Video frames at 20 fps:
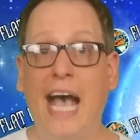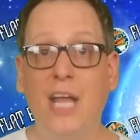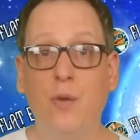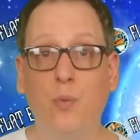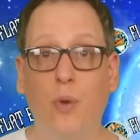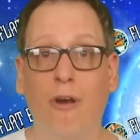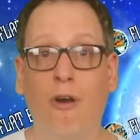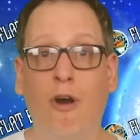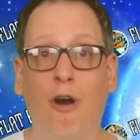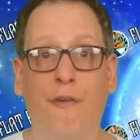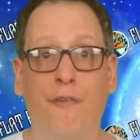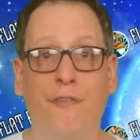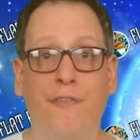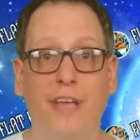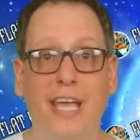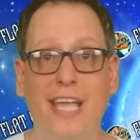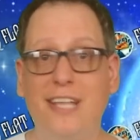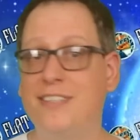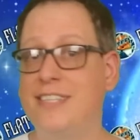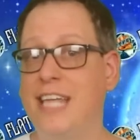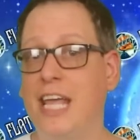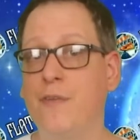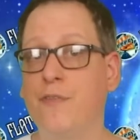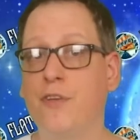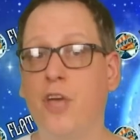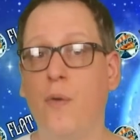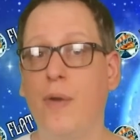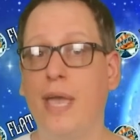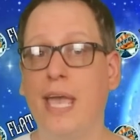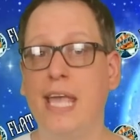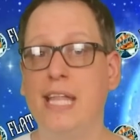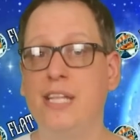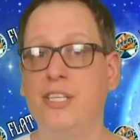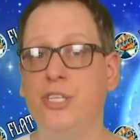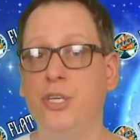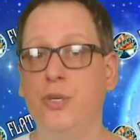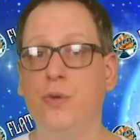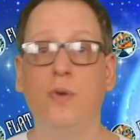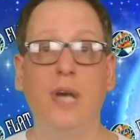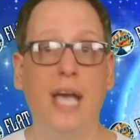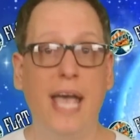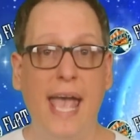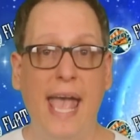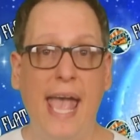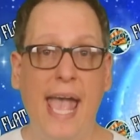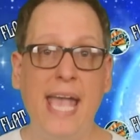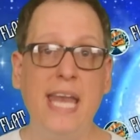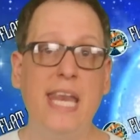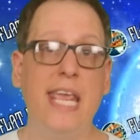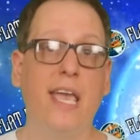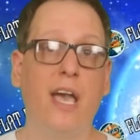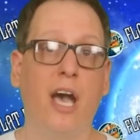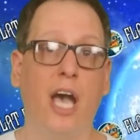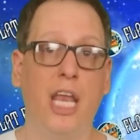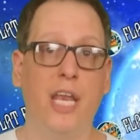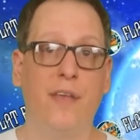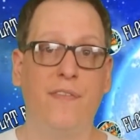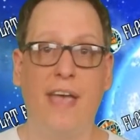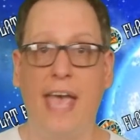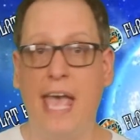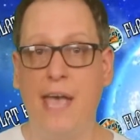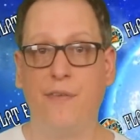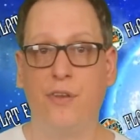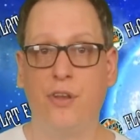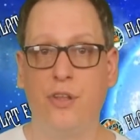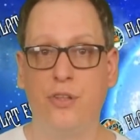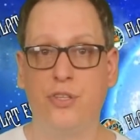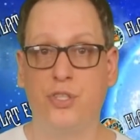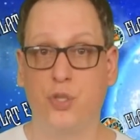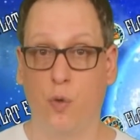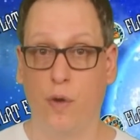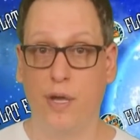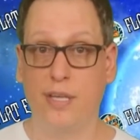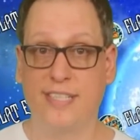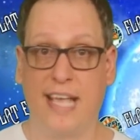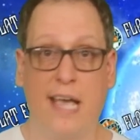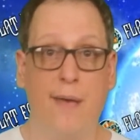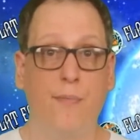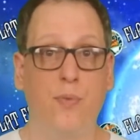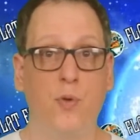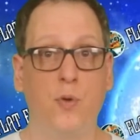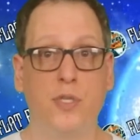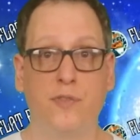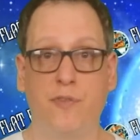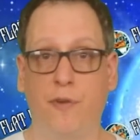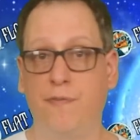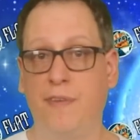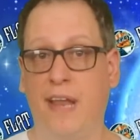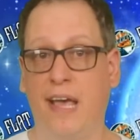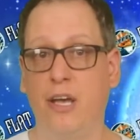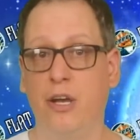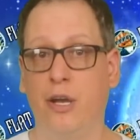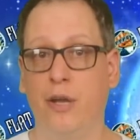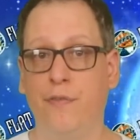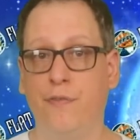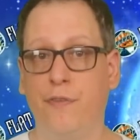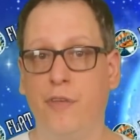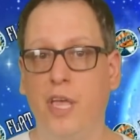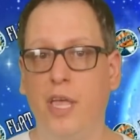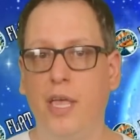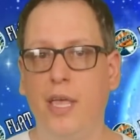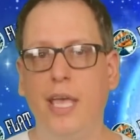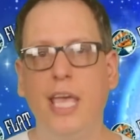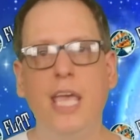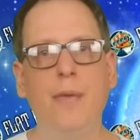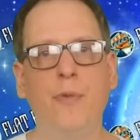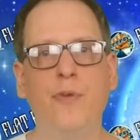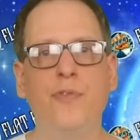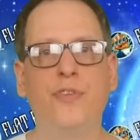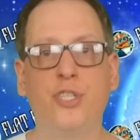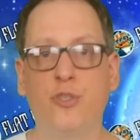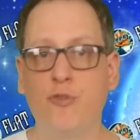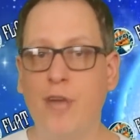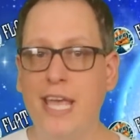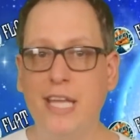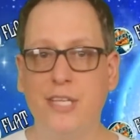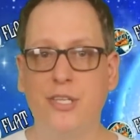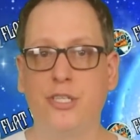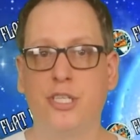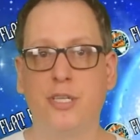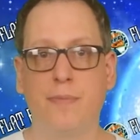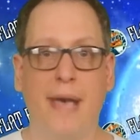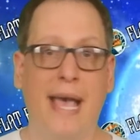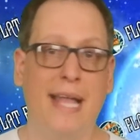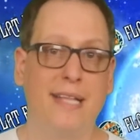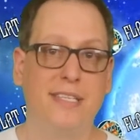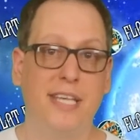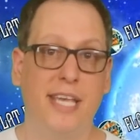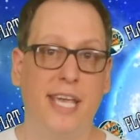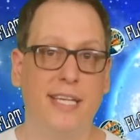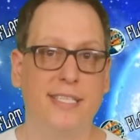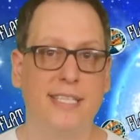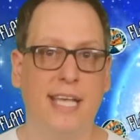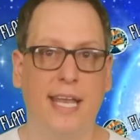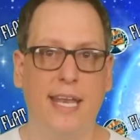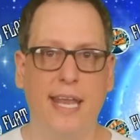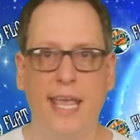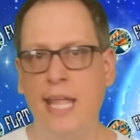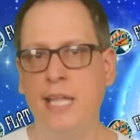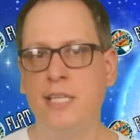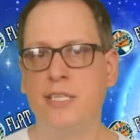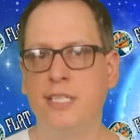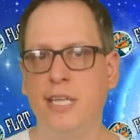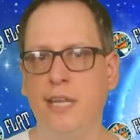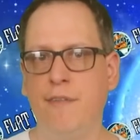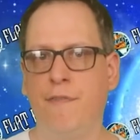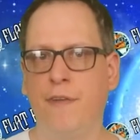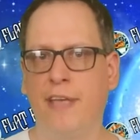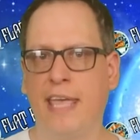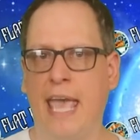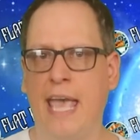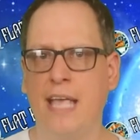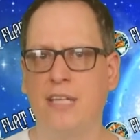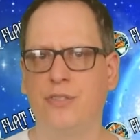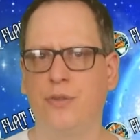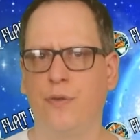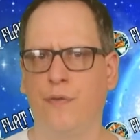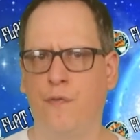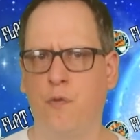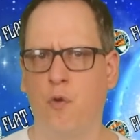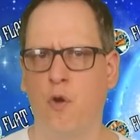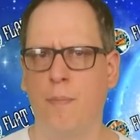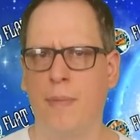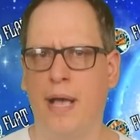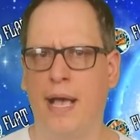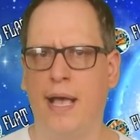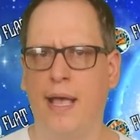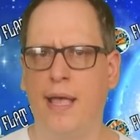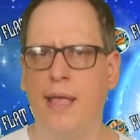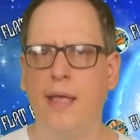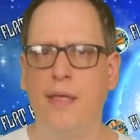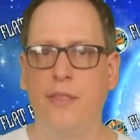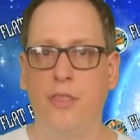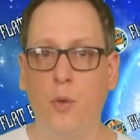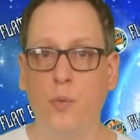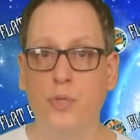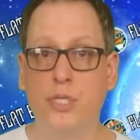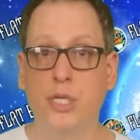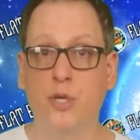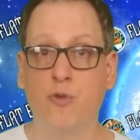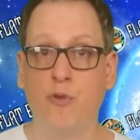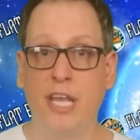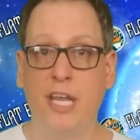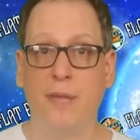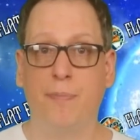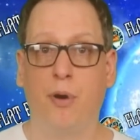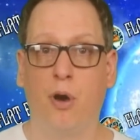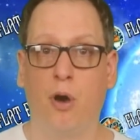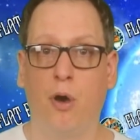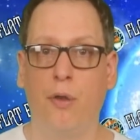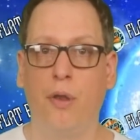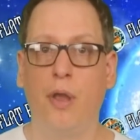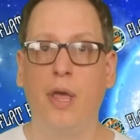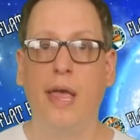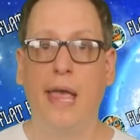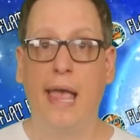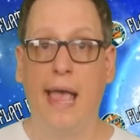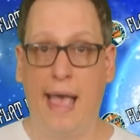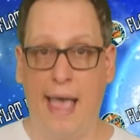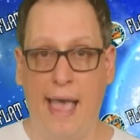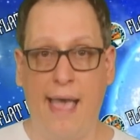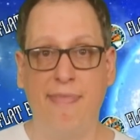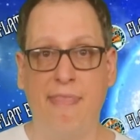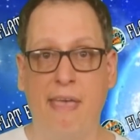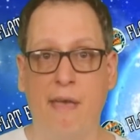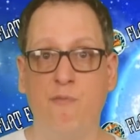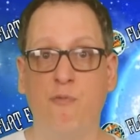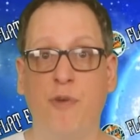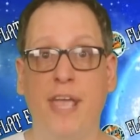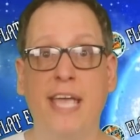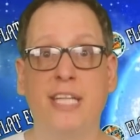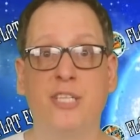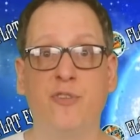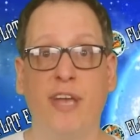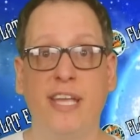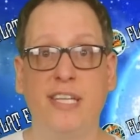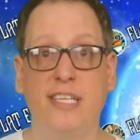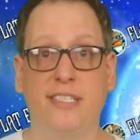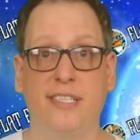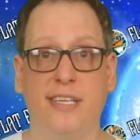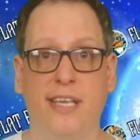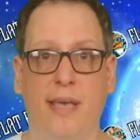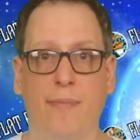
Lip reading: And we're off. Instead of going into any kind of evidence or examples for Flat Earth, he moves straight to semantics and instantly forgets the format that was agreed upon and then reiterated